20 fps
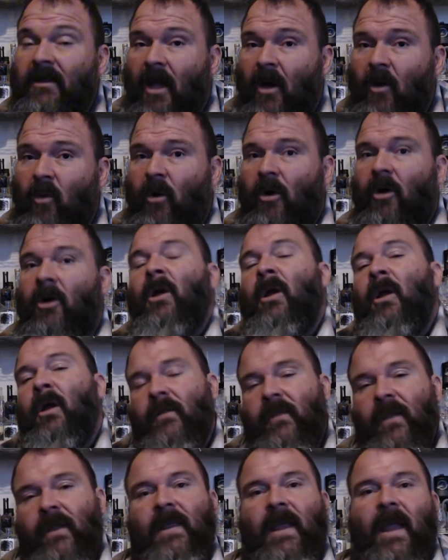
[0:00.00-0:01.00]
lower
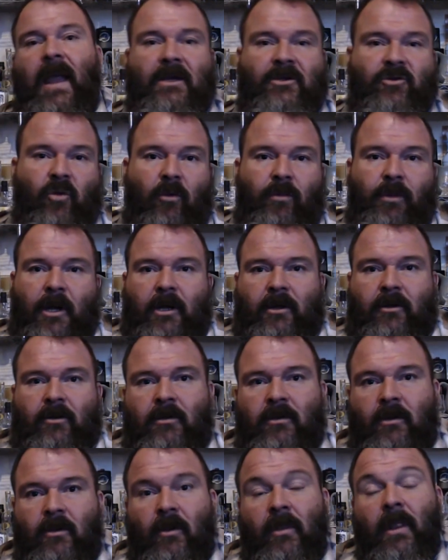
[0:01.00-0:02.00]
than the actual bottle.
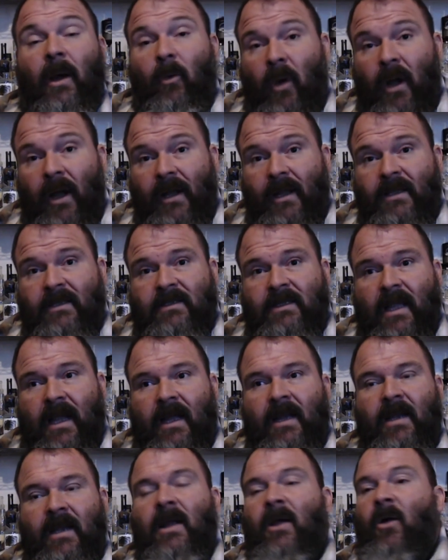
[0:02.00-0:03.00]
Now, why is that?